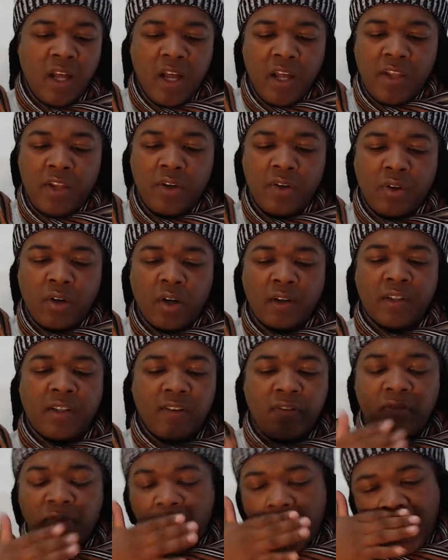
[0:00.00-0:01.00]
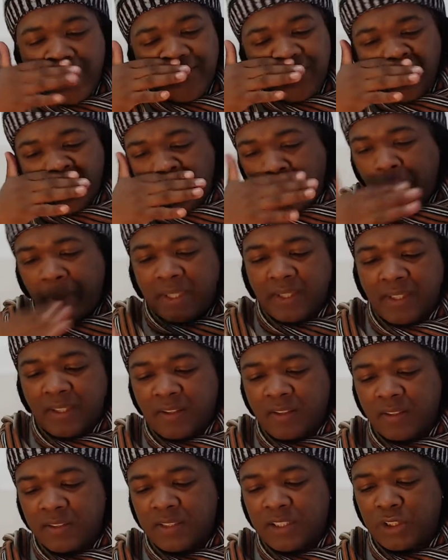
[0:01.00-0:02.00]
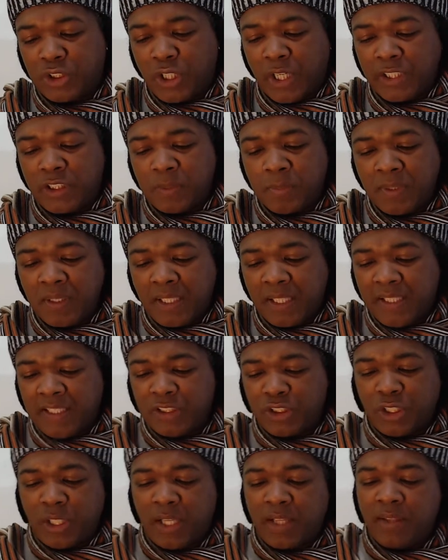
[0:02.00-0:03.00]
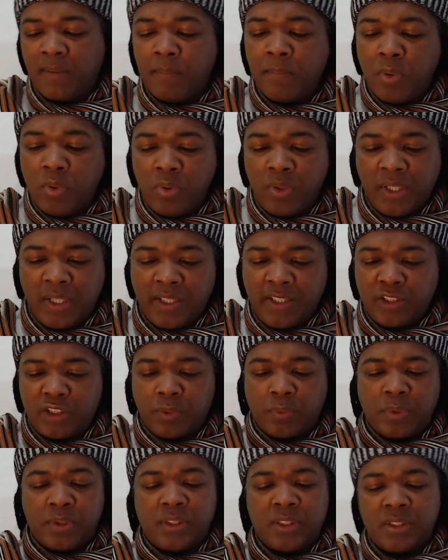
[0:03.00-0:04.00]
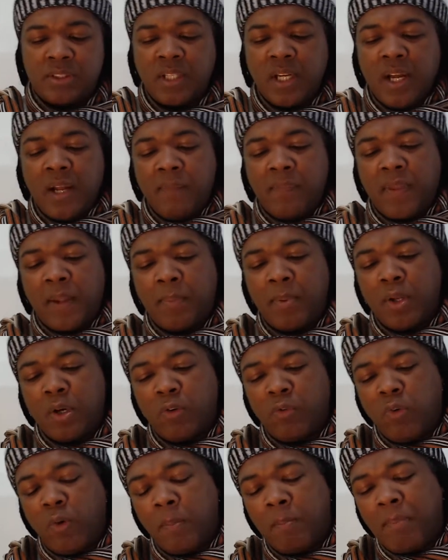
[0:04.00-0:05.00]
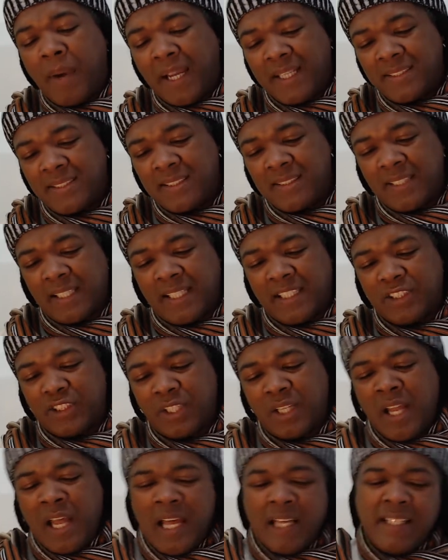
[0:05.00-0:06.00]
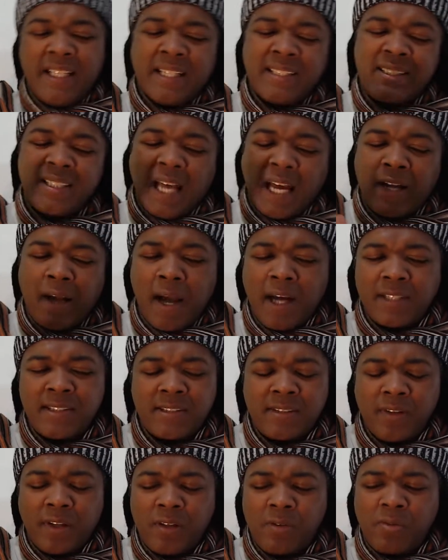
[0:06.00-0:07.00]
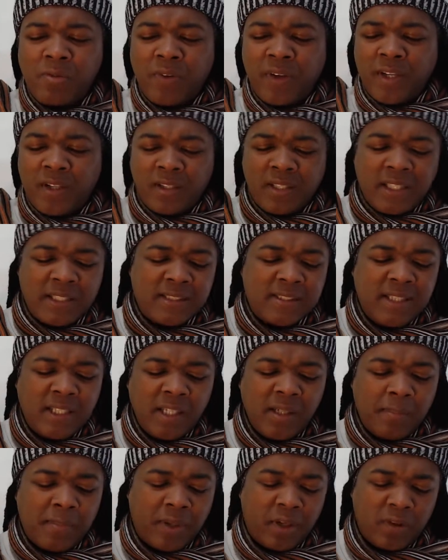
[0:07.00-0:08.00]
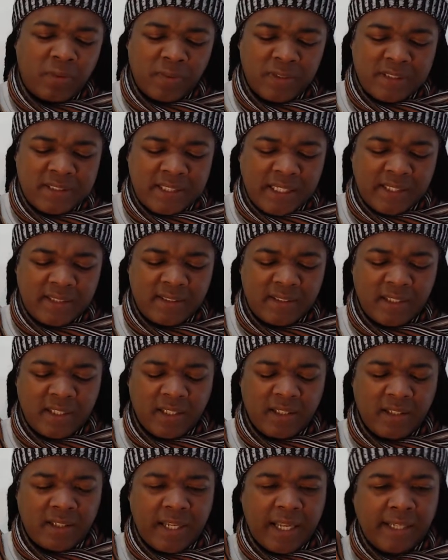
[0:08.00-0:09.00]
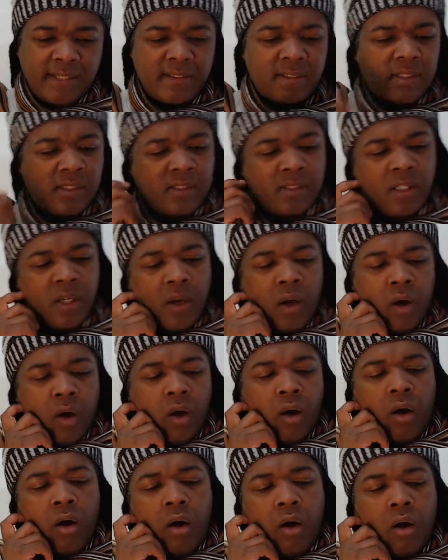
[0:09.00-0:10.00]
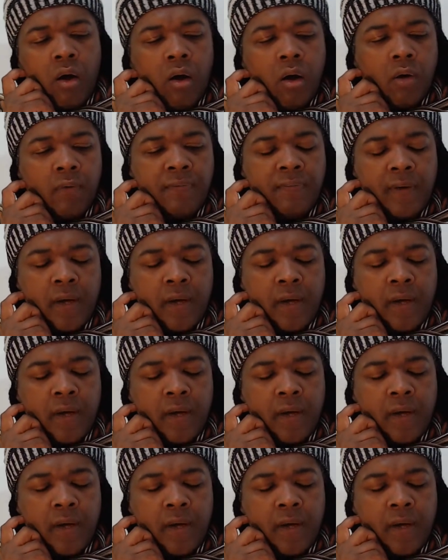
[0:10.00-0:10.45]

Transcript: You got the 5 of Pentacles, the Judgment energy, and the Moon energy, which is a beautiful Pisces energy. This I still feel there's still a bit of a sense here, Cancers, of